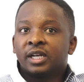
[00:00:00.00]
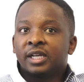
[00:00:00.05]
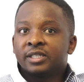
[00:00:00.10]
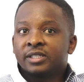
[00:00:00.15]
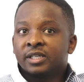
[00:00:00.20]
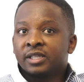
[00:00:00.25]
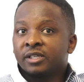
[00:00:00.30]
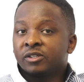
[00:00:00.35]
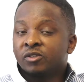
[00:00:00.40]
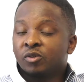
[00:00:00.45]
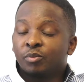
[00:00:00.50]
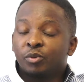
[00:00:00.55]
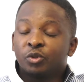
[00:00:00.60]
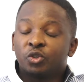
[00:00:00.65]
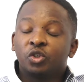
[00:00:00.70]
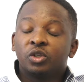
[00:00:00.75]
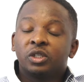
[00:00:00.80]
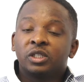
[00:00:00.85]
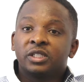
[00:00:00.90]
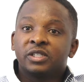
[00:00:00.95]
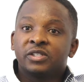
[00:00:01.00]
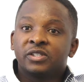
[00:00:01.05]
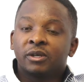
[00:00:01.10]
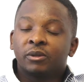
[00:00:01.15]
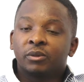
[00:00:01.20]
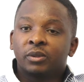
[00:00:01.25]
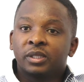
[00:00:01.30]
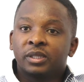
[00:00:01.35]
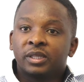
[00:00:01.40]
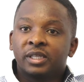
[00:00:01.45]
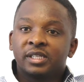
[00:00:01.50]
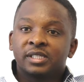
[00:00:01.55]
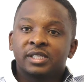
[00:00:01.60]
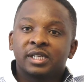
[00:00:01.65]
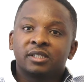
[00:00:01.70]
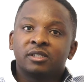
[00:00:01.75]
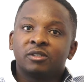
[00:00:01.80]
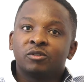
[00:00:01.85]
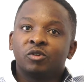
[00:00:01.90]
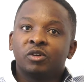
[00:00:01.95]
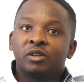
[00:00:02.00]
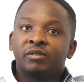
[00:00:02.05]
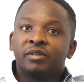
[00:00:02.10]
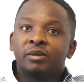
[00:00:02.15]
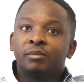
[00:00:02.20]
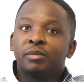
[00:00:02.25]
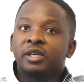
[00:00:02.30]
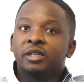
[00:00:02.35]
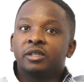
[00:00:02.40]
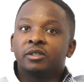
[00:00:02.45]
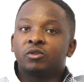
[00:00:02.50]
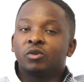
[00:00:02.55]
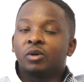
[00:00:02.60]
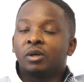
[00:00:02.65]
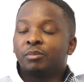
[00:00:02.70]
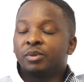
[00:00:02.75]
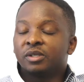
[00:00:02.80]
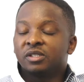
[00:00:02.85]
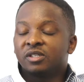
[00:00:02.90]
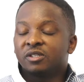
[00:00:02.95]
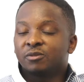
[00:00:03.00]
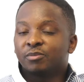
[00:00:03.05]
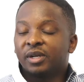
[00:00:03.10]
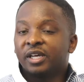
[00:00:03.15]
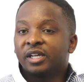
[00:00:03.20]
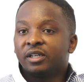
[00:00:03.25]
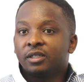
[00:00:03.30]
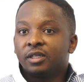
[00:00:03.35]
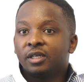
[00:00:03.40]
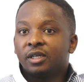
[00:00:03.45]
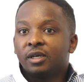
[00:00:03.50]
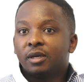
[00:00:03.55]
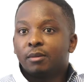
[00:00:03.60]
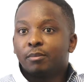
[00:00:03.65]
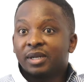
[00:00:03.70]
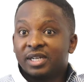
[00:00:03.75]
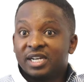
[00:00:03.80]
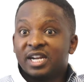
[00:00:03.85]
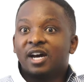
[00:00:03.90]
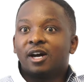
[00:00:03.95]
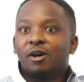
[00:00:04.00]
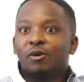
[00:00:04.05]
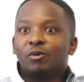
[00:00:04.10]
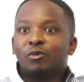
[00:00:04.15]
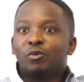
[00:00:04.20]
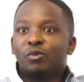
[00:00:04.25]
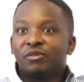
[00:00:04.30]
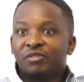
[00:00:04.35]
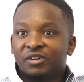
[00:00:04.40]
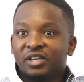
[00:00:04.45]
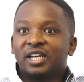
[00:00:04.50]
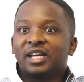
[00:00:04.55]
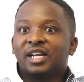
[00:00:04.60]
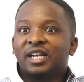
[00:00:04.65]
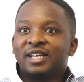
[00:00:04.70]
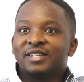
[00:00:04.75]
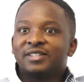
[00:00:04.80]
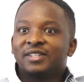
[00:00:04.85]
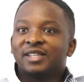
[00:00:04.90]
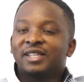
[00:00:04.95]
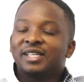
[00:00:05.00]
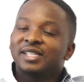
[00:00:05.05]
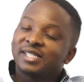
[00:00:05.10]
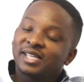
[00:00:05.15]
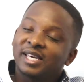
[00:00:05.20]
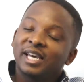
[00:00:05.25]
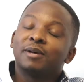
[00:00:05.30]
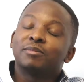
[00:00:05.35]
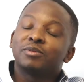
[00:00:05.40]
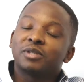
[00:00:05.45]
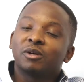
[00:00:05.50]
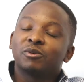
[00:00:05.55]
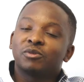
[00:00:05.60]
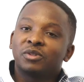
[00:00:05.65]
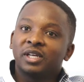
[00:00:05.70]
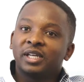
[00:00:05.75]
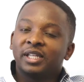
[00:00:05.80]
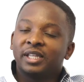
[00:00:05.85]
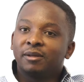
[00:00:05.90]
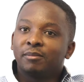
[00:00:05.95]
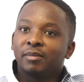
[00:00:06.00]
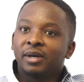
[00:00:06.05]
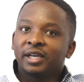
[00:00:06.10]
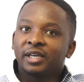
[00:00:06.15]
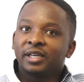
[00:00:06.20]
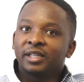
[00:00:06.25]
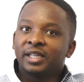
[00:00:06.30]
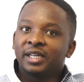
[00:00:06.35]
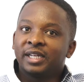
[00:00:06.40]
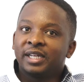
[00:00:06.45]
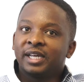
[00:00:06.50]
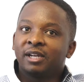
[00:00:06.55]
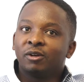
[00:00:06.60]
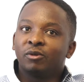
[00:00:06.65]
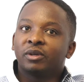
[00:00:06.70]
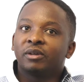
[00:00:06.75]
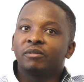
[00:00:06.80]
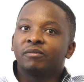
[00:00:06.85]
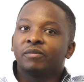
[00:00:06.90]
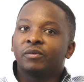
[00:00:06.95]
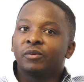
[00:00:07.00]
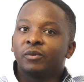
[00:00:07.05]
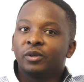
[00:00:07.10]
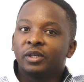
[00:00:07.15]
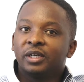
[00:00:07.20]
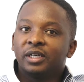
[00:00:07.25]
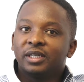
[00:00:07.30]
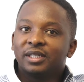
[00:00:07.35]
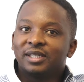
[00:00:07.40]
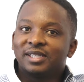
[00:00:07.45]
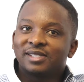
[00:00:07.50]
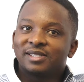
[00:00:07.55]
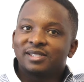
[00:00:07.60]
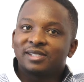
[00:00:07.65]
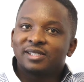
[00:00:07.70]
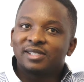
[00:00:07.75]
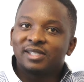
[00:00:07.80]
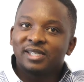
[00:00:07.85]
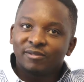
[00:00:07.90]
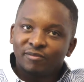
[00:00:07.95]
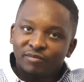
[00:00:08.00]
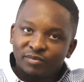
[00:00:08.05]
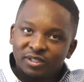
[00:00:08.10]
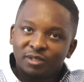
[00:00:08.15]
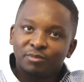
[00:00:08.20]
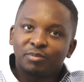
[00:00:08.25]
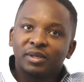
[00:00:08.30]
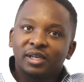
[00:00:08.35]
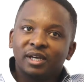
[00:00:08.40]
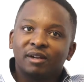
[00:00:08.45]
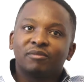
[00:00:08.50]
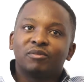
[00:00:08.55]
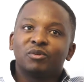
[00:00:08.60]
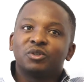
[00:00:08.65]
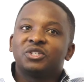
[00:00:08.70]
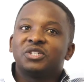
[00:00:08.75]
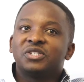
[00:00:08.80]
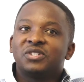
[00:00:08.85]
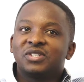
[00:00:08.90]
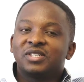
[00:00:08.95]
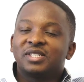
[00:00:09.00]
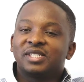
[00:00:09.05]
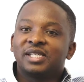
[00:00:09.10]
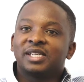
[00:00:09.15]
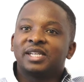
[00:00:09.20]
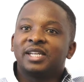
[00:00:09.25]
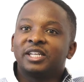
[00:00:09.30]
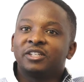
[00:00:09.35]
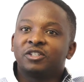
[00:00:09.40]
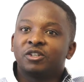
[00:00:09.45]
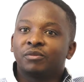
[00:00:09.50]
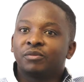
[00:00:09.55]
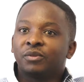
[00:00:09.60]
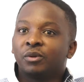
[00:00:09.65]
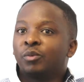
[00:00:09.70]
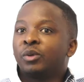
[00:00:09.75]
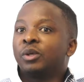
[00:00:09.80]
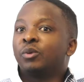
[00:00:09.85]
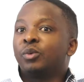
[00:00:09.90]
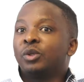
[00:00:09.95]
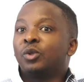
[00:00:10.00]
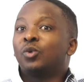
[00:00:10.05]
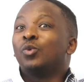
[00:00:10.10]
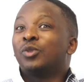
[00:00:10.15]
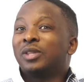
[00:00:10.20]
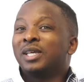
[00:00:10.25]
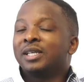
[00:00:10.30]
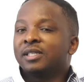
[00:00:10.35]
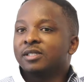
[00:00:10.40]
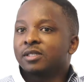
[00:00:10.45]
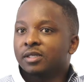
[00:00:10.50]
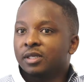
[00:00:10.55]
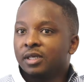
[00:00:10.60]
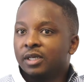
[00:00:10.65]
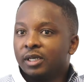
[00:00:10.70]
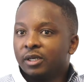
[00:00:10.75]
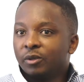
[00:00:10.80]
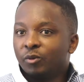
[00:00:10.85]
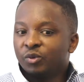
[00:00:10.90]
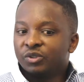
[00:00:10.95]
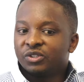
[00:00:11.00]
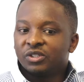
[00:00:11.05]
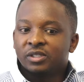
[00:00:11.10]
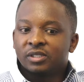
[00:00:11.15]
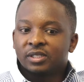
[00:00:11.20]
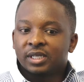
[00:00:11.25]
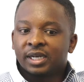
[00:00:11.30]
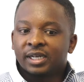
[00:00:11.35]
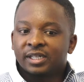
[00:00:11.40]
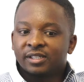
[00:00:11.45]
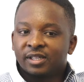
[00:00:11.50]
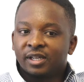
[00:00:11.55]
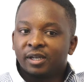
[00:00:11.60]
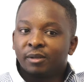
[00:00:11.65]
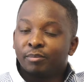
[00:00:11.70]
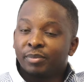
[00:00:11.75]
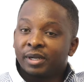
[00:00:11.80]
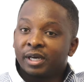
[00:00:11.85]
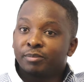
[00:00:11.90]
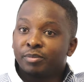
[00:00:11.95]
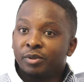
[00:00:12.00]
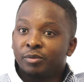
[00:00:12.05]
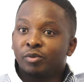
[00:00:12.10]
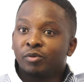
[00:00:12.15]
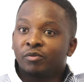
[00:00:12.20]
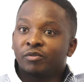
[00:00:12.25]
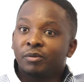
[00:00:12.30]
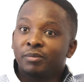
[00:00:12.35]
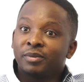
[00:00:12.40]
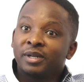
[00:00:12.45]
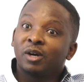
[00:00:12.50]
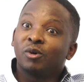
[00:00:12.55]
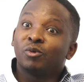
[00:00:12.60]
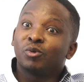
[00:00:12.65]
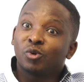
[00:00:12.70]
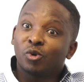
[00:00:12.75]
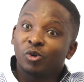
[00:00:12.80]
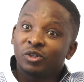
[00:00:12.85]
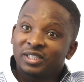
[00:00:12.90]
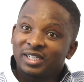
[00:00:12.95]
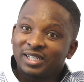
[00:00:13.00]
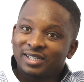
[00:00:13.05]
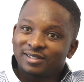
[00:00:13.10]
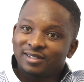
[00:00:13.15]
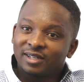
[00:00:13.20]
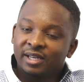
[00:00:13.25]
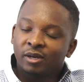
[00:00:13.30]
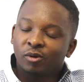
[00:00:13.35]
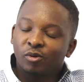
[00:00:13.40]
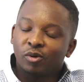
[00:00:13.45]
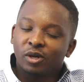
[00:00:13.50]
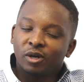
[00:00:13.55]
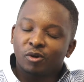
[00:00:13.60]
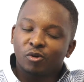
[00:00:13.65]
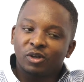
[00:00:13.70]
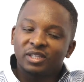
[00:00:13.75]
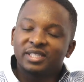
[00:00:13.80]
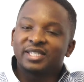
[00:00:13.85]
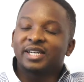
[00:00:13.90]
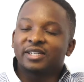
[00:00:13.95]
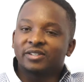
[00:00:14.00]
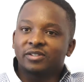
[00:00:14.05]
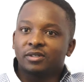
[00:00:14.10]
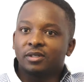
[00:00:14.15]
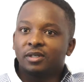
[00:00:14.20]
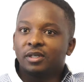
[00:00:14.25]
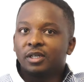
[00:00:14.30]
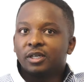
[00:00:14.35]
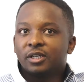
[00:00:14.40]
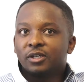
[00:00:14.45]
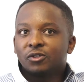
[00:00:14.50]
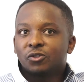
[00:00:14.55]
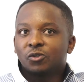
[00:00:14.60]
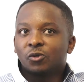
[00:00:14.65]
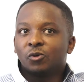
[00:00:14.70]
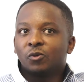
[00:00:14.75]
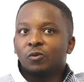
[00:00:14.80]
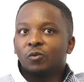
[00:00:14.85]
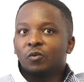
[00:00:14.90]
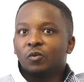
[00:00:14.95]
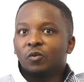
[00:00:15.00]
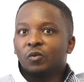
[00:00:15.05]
realized that there's opportunities out there, things that did not even make it to our business plan. But now we realize that there's gaps out there in the market, and they're looking for the typical Foshizi signature of the way we do things, which is understanding black people from their own context. So,